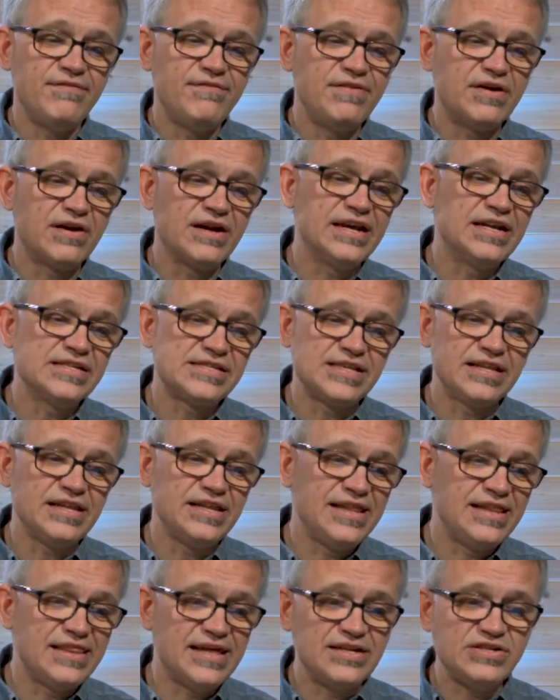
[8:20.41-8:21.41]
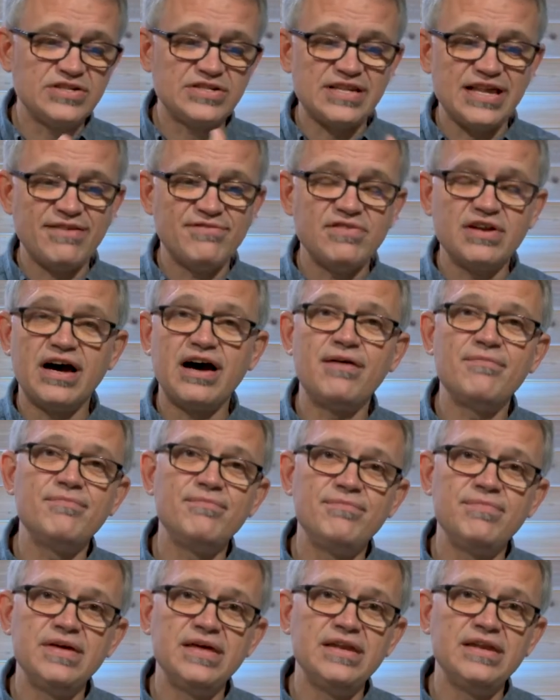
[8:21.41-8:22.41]
very innocently, they just have
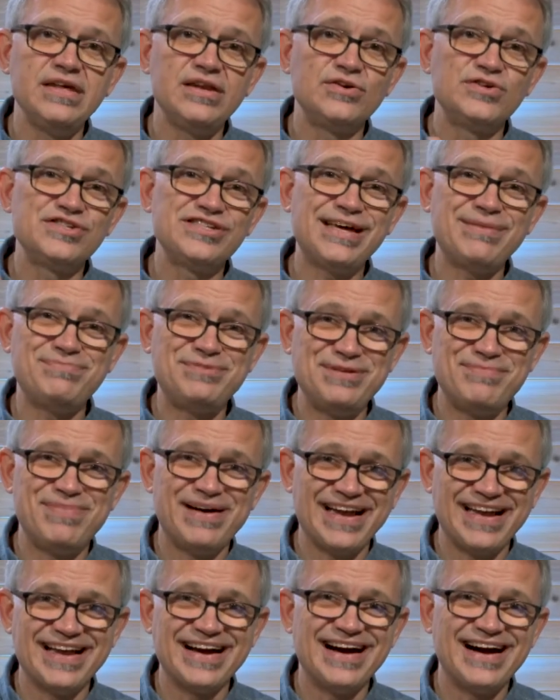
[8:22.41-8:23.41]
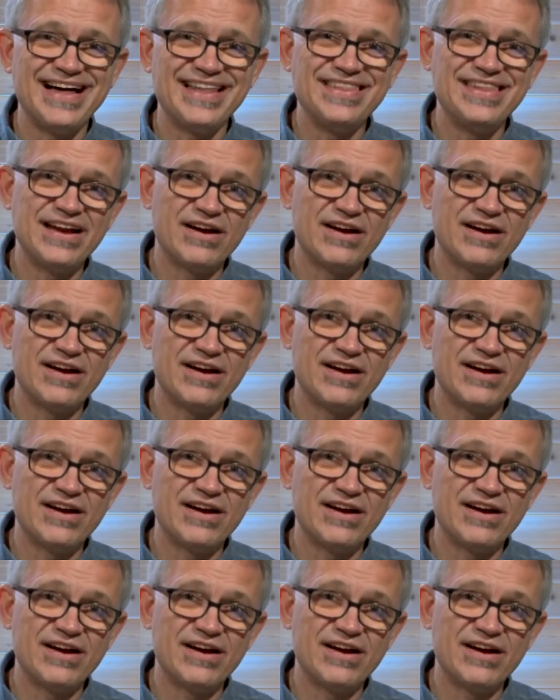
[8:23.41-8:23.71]
not been intercepted by God.